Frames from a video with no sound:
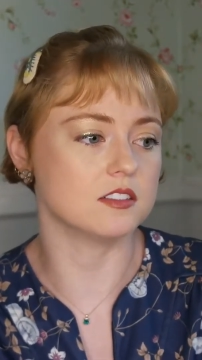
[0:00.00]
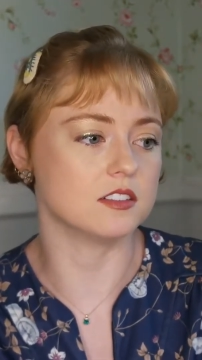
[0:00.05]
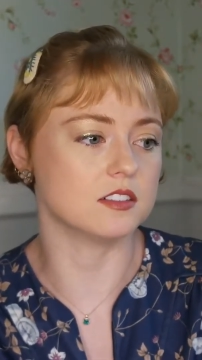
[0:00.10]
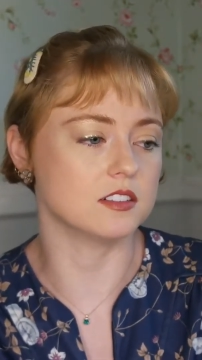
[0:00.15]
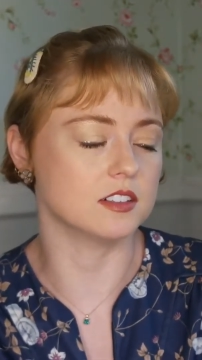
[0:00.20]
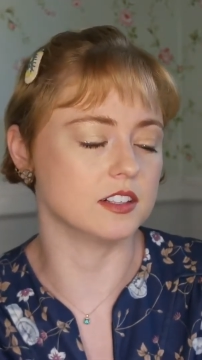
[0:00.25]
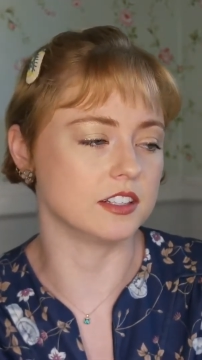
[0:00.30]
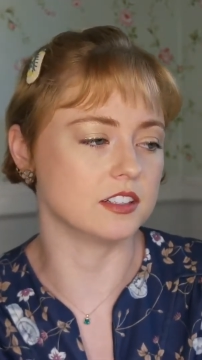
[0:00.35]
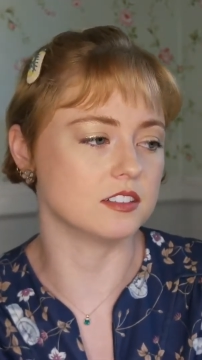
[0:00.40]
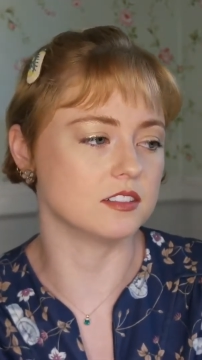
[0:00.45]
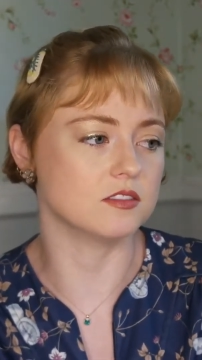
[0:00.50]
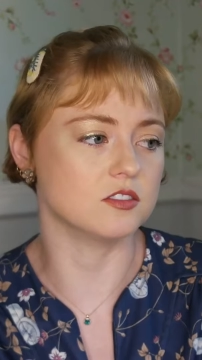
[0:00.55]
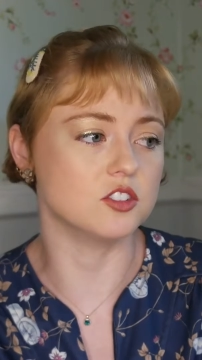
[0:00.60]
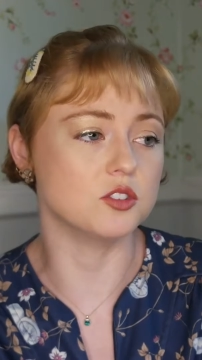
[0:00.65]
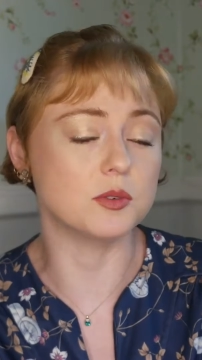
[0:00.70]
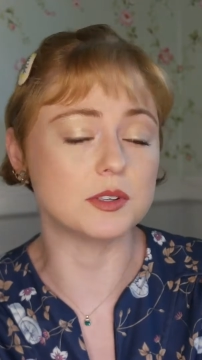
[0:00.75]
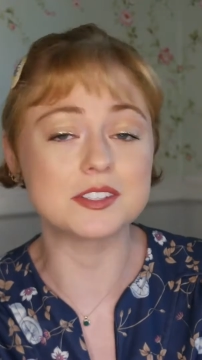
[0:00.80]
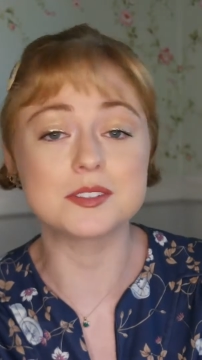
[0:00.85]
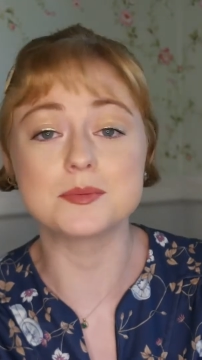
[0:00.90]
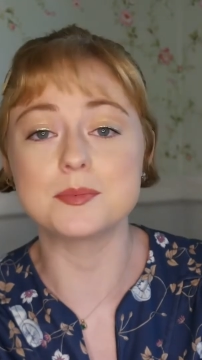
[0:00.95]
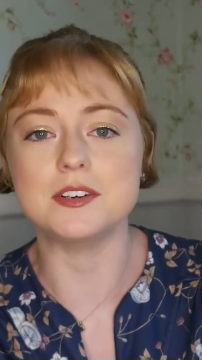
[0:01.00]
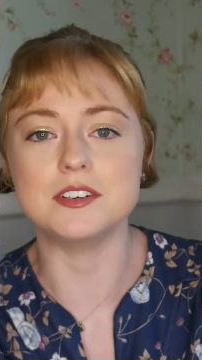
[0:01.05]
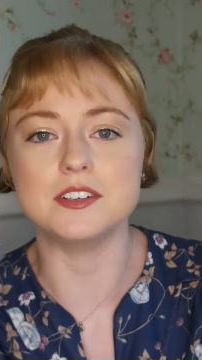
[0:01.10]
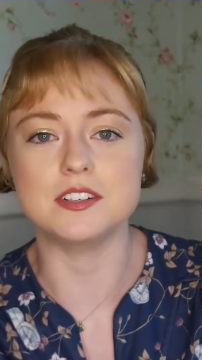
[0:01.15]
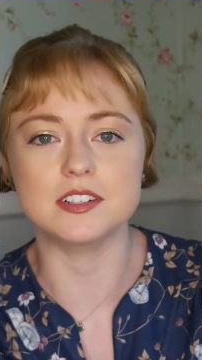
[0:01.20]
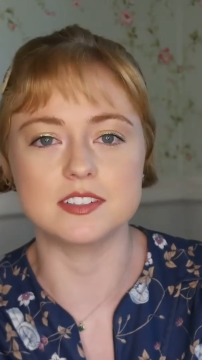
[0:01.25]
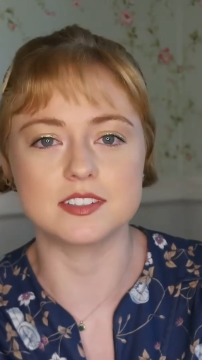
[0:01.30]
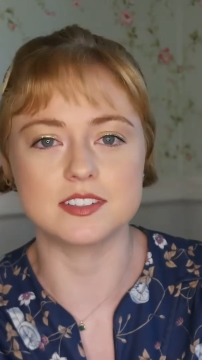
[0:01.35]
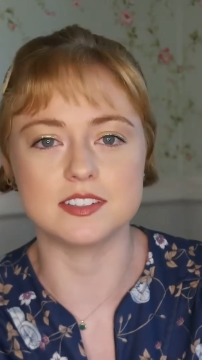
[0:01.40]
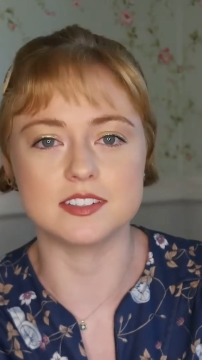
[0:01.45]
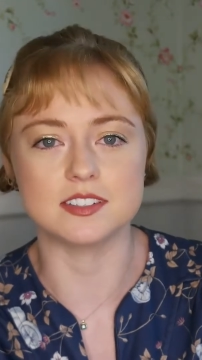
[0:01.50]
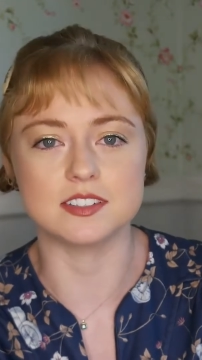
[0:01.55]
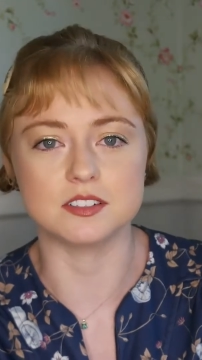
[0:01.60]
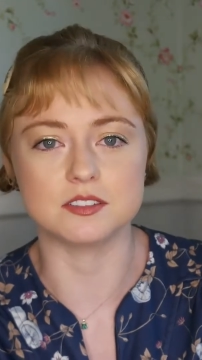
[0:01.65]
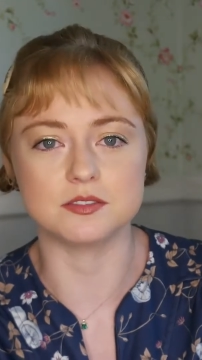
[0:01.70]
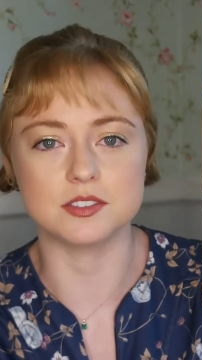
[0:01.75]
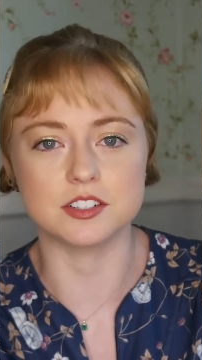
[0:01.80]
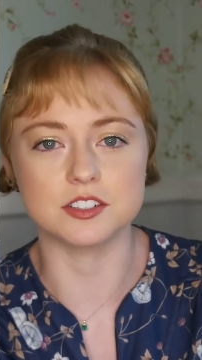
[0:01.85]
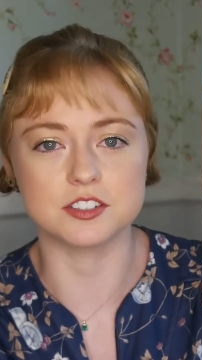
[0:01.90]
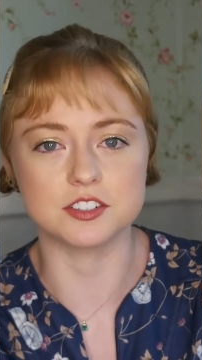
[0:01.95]
like, new experiences and
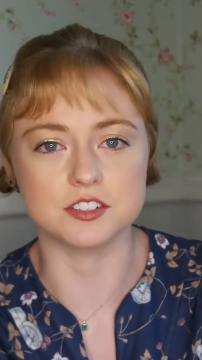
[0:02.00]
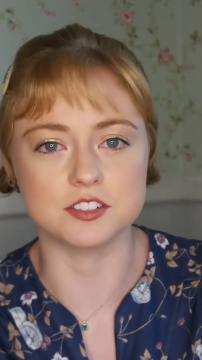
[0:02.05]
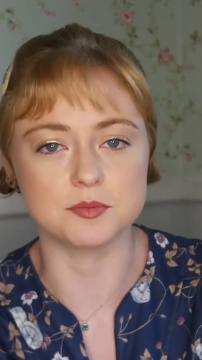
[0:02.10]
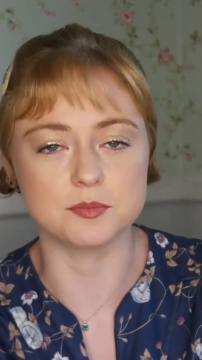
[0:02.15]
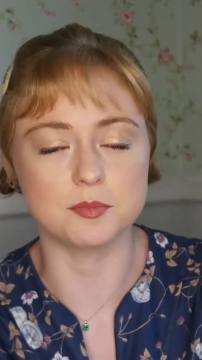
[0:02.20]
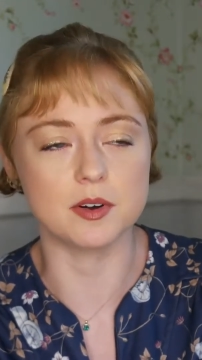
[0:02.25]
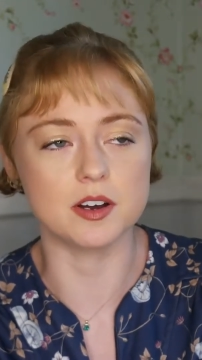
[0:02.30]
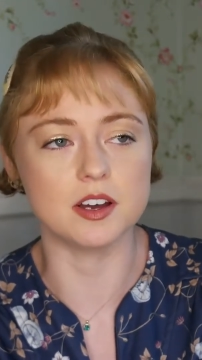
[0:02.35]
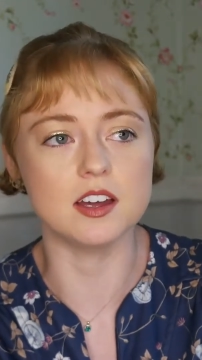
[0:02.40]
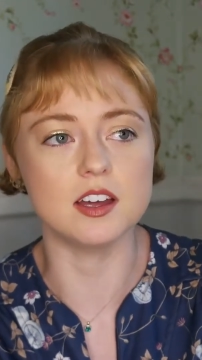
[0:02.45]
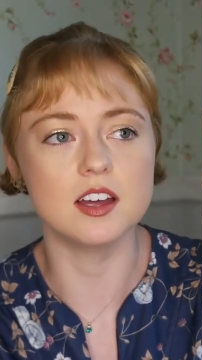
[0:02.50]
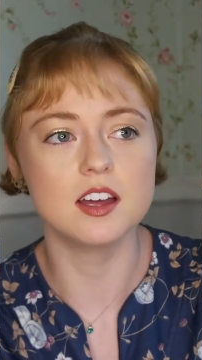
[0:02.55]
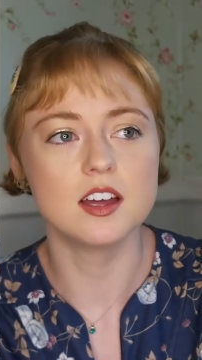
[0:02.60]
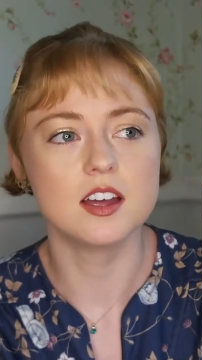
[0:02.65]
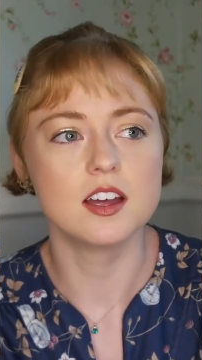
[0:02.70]
adventures, but